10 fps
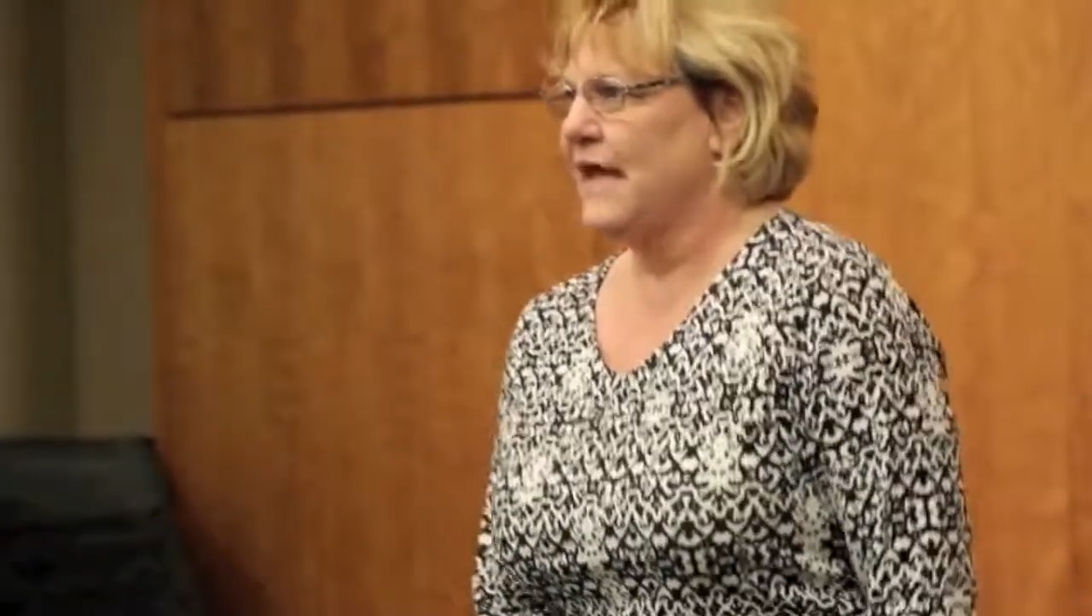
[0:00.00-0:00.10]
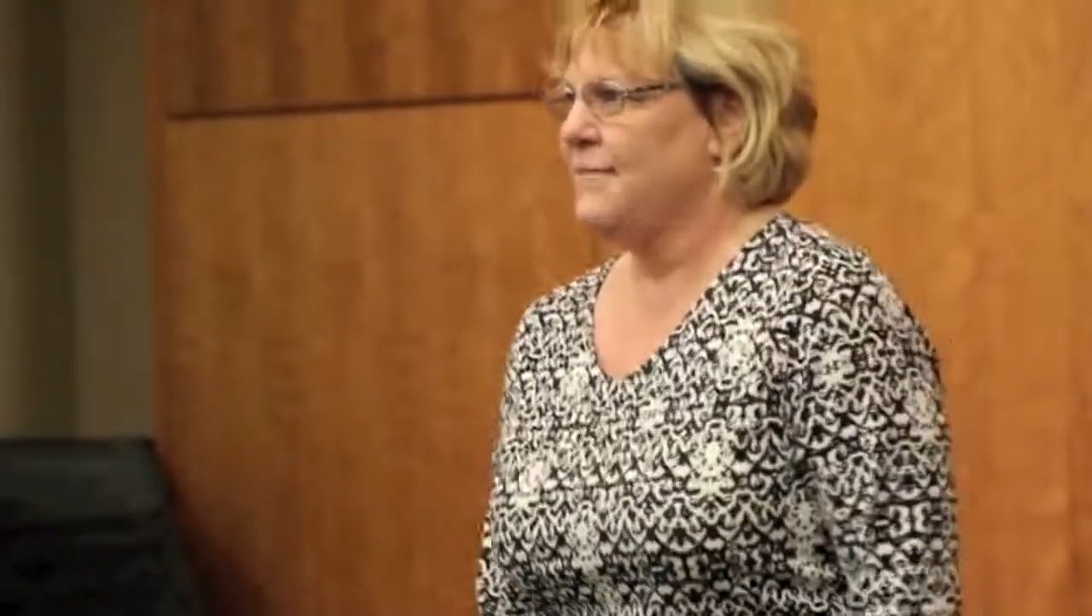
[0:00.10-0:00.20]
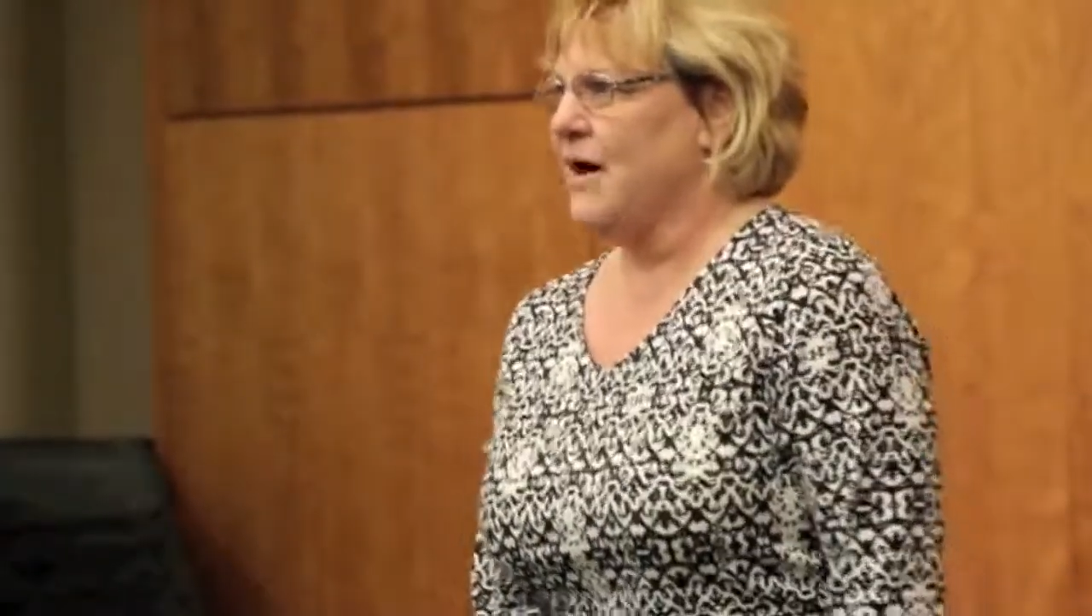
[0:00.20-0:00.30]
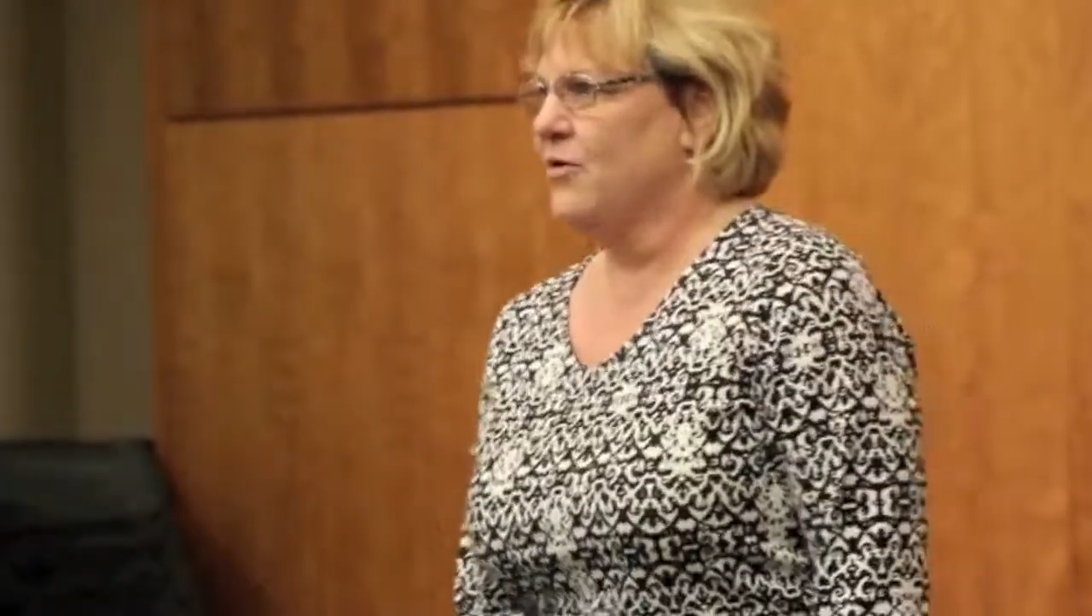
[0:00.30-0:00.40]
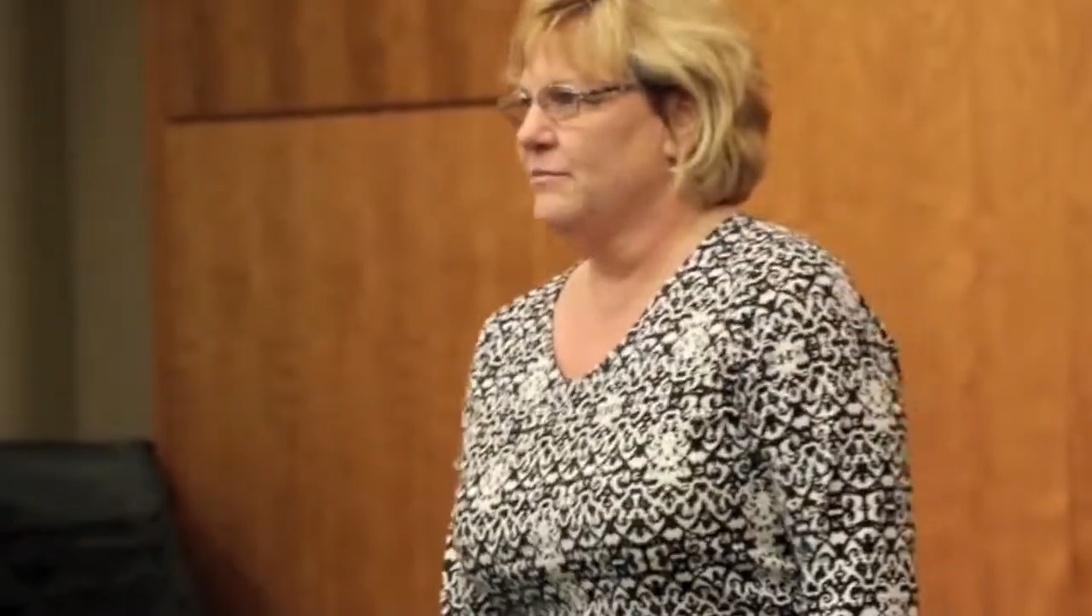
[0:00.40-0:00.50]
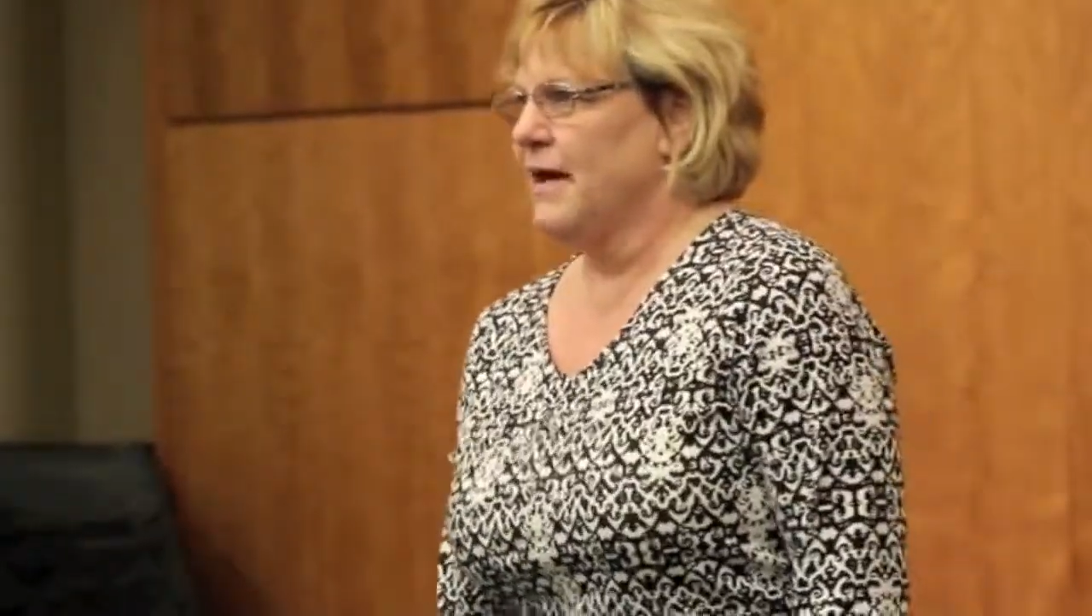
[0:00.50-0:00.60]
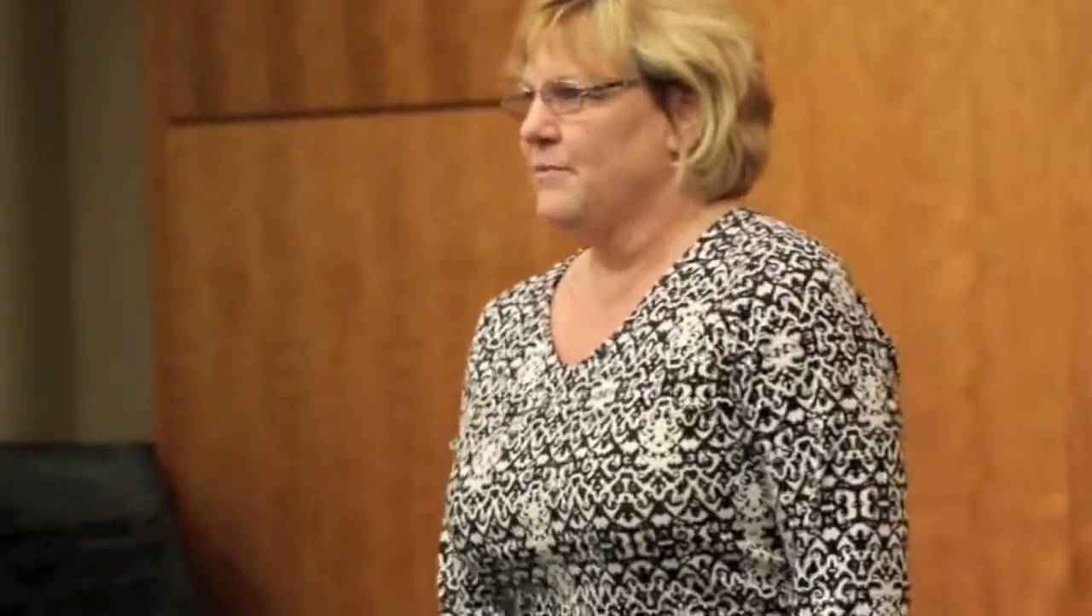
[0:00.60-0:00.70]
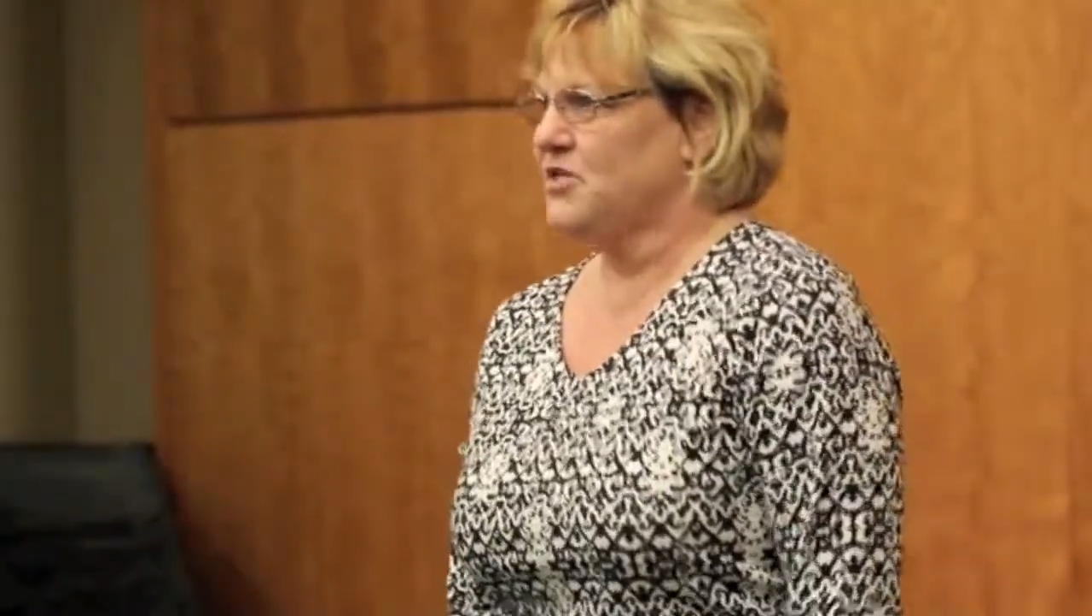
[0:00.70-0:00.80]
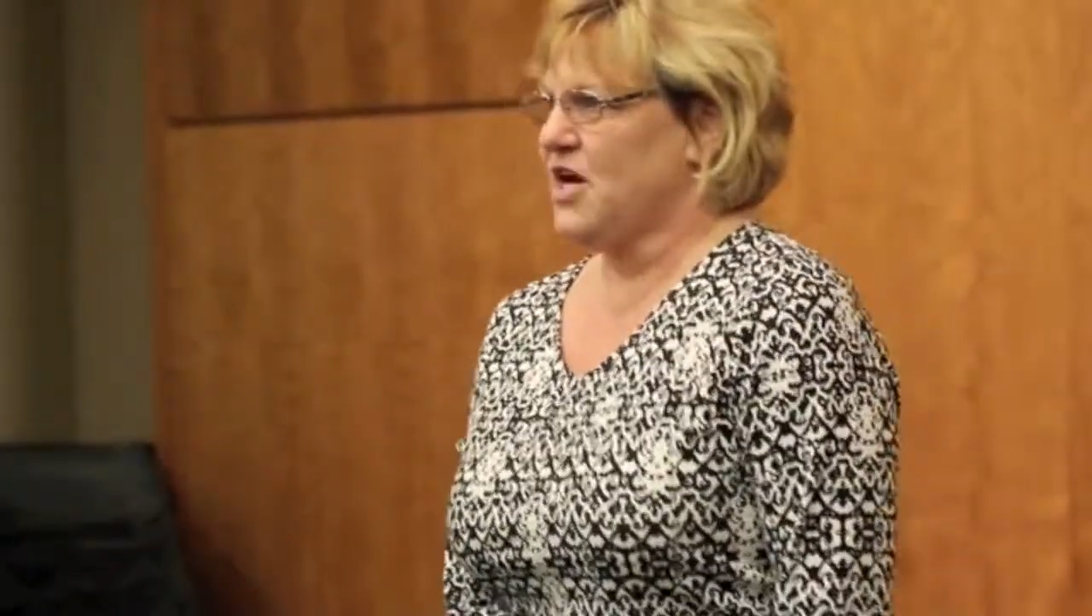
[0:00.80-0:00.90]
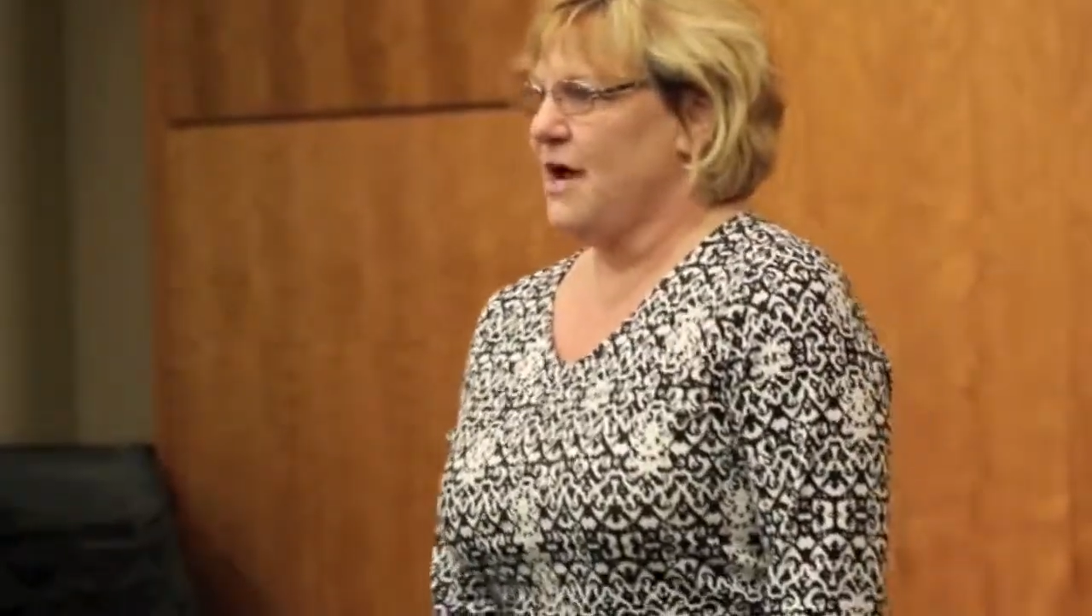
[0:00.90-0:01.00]
came out in
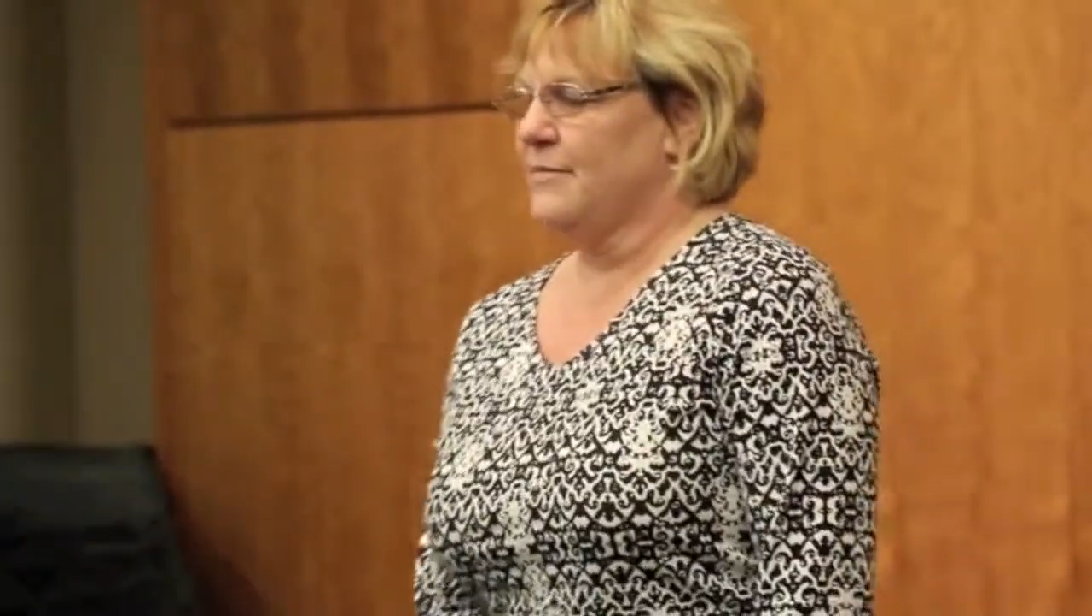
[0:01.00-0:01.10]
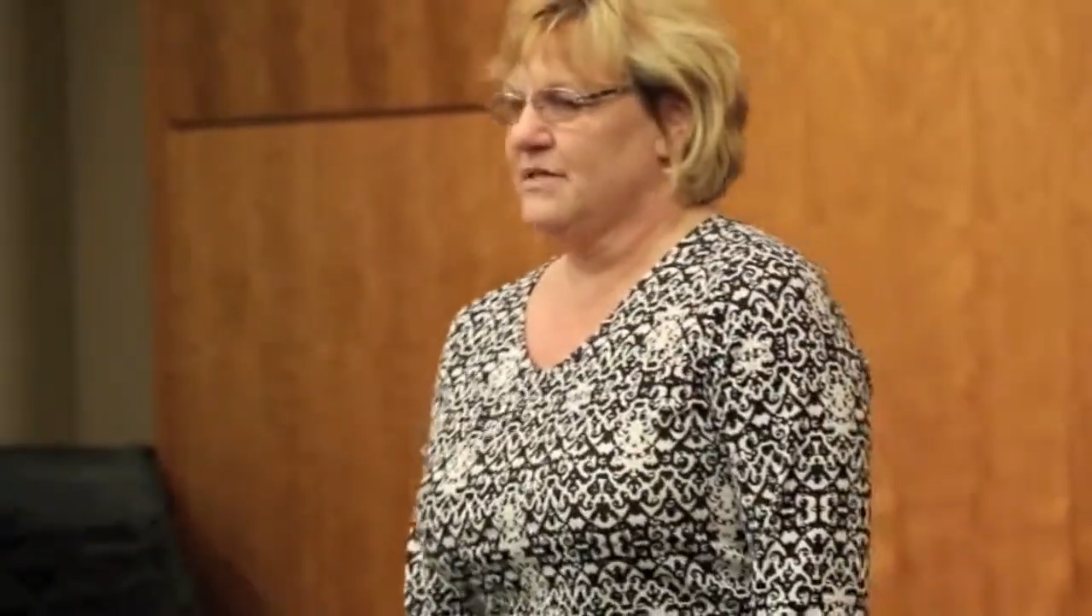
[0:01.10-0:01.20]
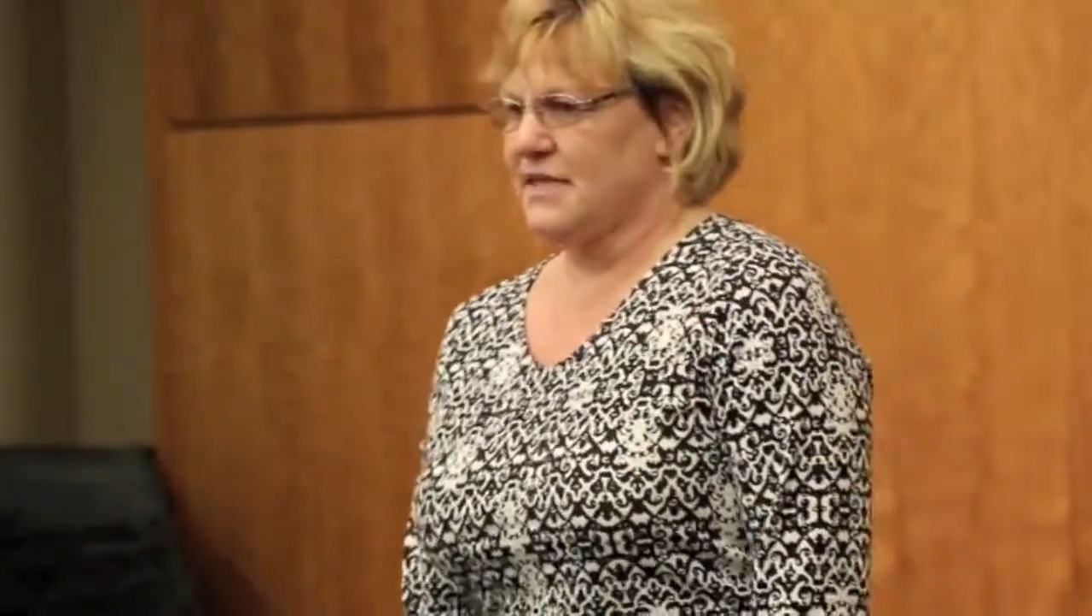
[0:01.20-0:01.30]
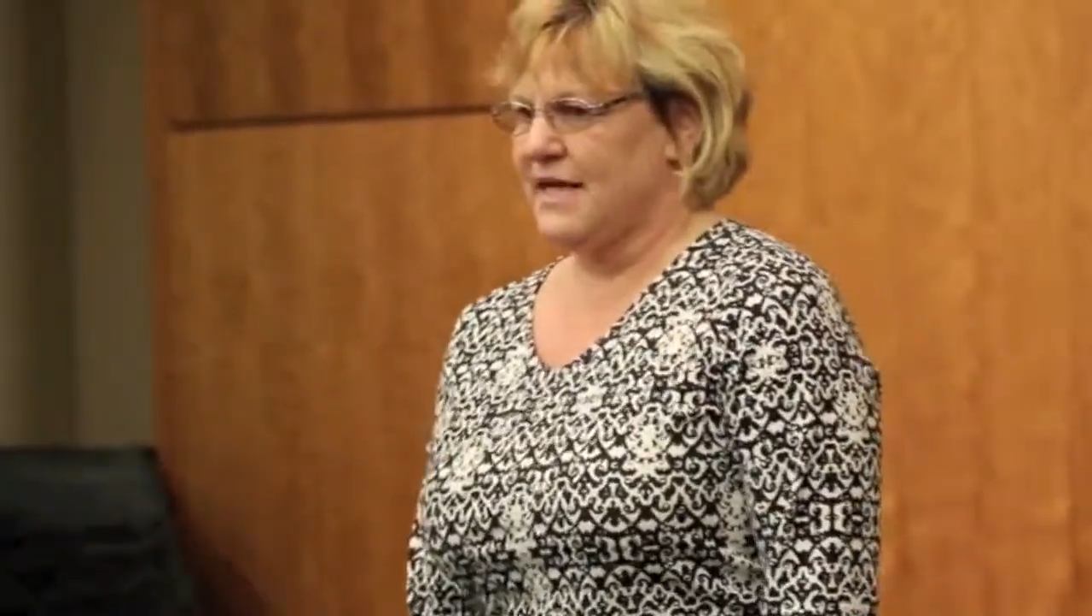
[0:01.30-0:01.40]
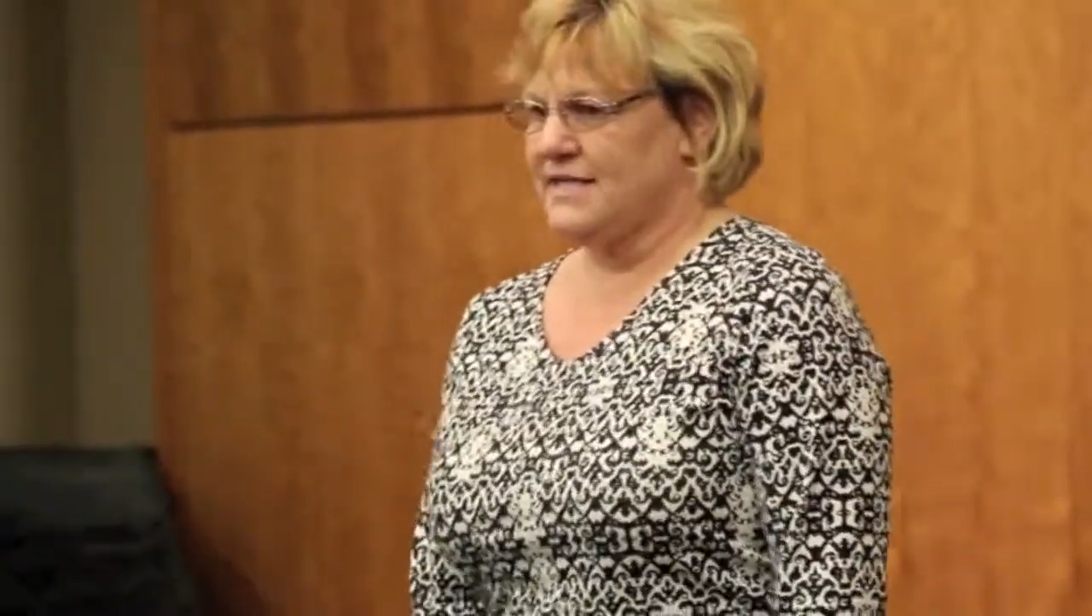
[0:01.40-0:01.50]
my pajamas,